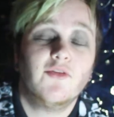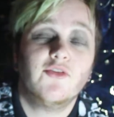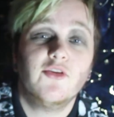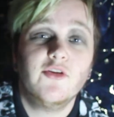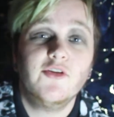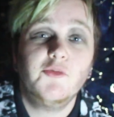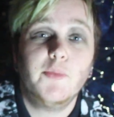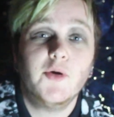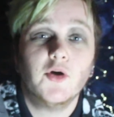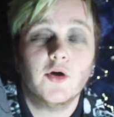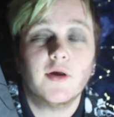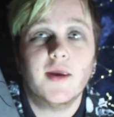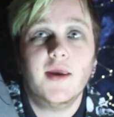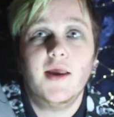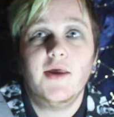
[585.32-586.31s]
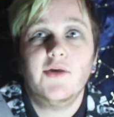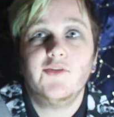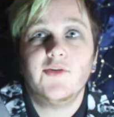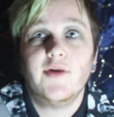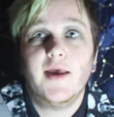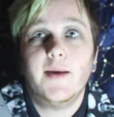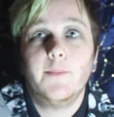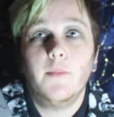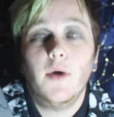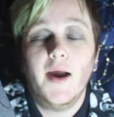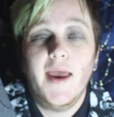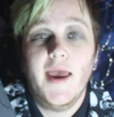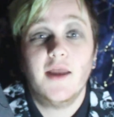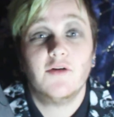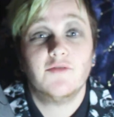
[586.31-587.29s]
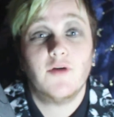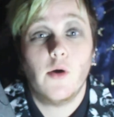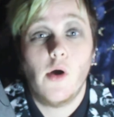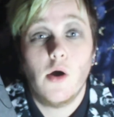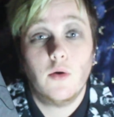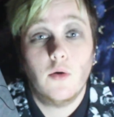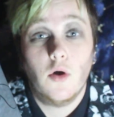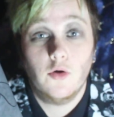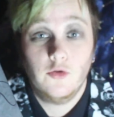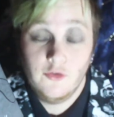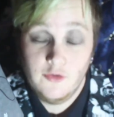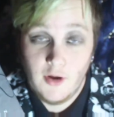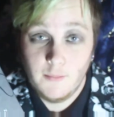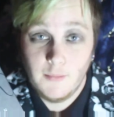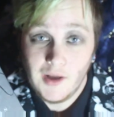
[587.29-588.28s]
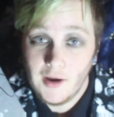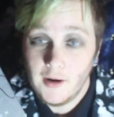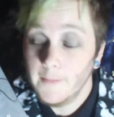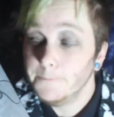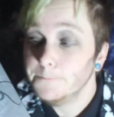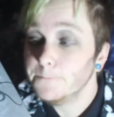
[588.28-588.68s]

So this book is in my header photo on Tumblr.